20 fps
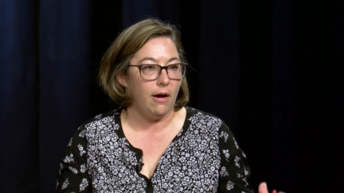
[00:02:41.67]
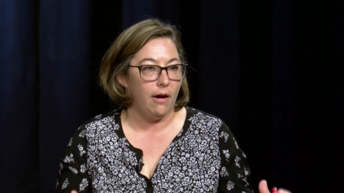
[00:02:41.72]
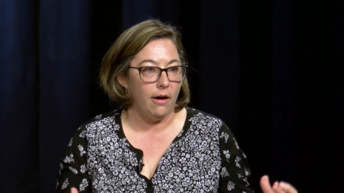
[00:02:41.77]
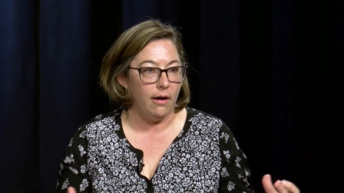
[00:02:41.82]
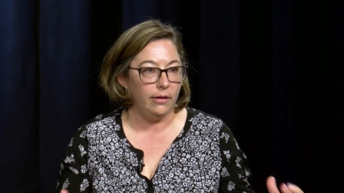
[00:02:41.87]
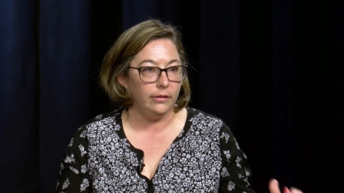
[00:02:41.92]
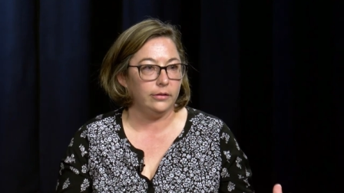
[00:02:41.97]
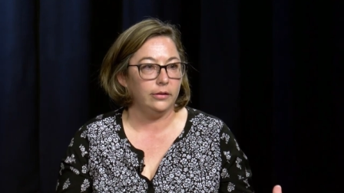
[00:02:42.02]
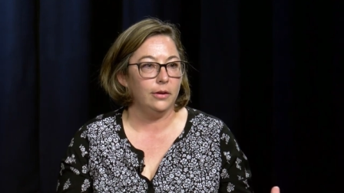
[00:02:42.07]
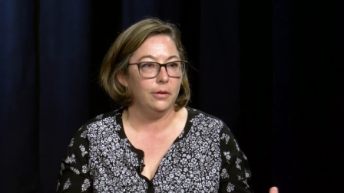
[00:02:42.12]

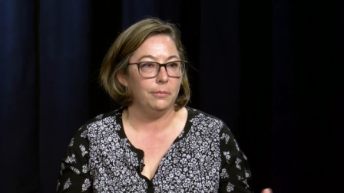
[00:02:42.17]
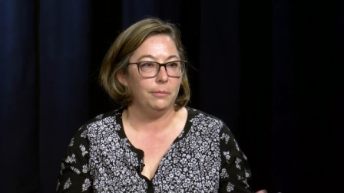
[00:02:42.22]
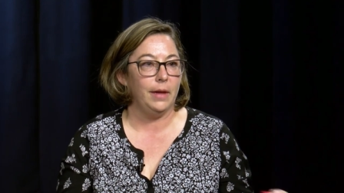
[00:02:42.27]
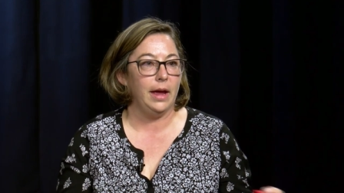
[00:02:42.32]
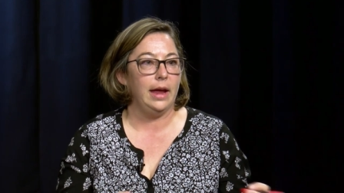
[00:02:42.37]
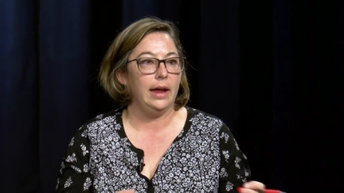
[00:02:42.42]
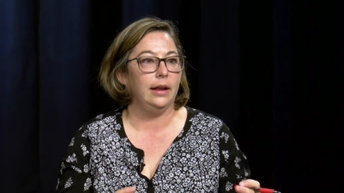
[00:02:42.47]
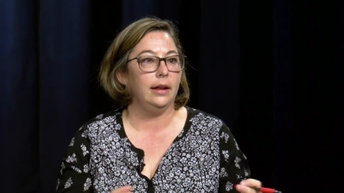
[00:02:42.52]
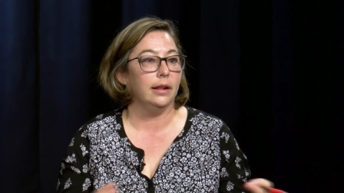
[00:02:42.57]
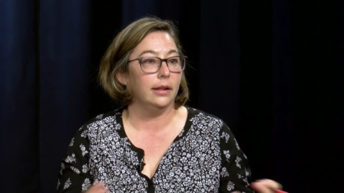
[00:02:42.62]
also
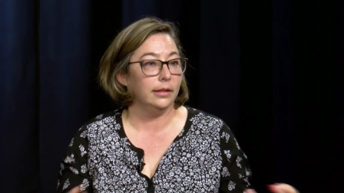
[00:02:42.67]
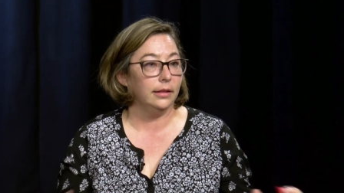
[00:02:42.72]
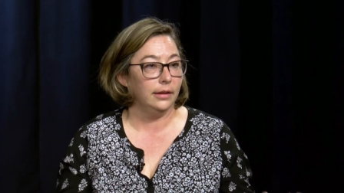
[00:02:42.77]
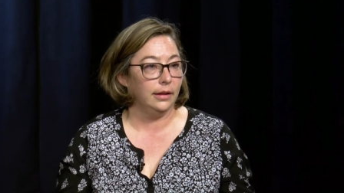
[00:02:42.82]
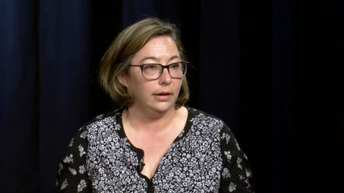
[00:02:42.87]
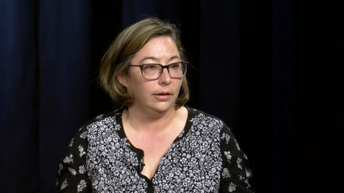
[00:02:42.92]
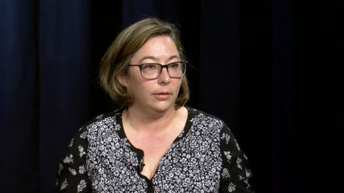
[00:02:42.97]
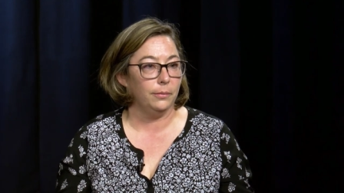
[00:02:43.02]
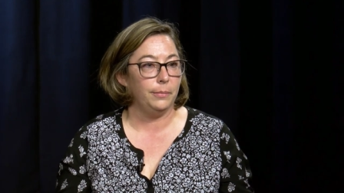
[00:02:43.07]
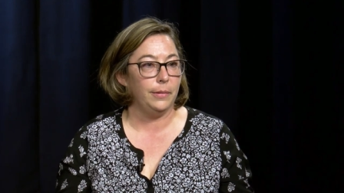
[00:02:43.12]
made
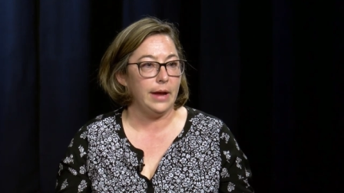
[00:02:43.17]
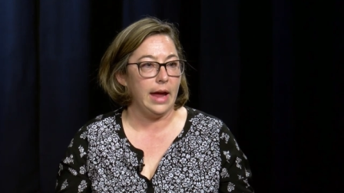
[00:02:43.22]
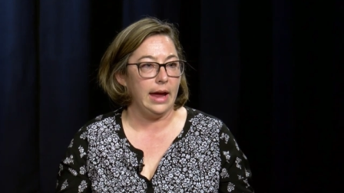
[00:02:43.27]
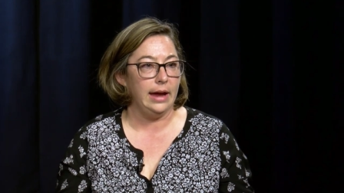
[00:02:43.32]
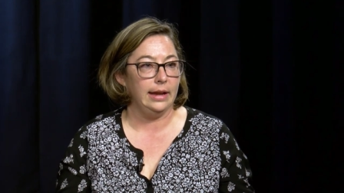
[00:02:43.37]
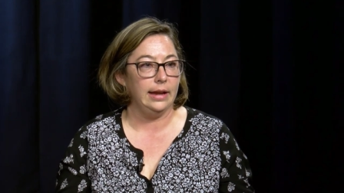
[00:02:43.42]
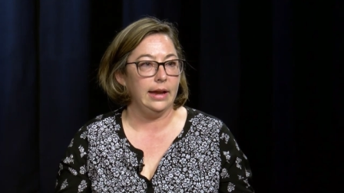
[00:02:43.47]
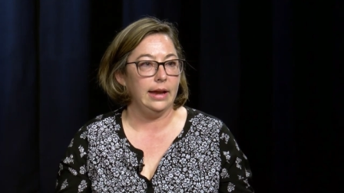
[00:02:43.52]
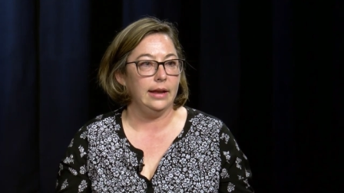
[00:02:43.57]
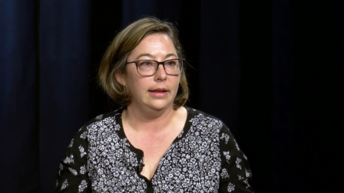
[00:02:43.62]
little
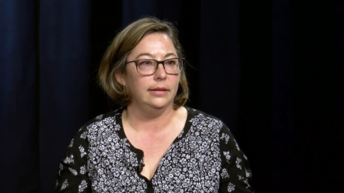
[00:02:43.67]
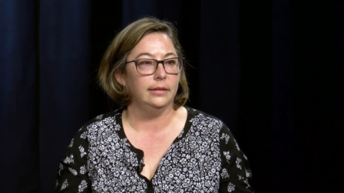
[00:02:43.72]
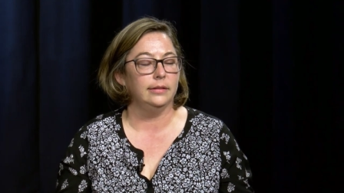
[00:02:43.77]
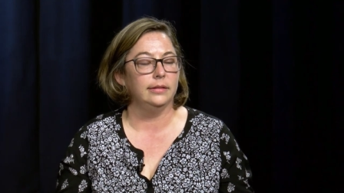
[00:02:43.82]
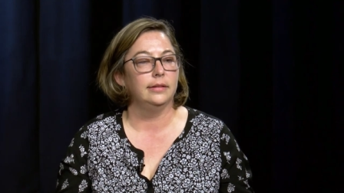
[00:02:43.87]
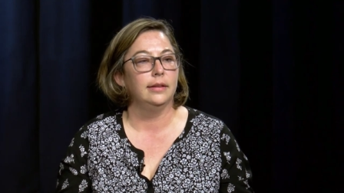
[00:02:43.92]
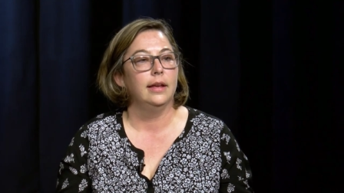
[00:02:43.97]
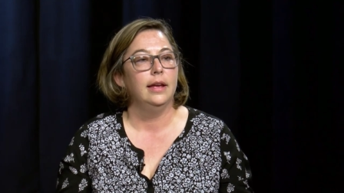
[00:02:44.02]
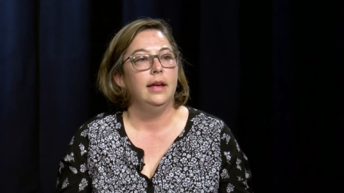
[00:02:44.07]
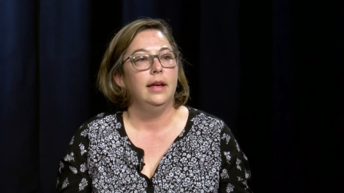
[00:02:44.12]

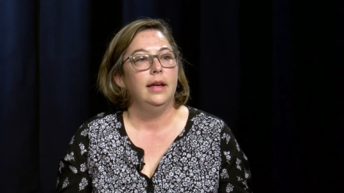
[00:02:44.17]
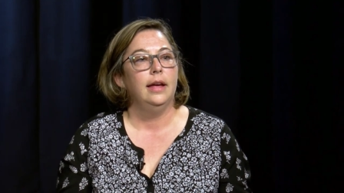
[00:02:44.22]
paintings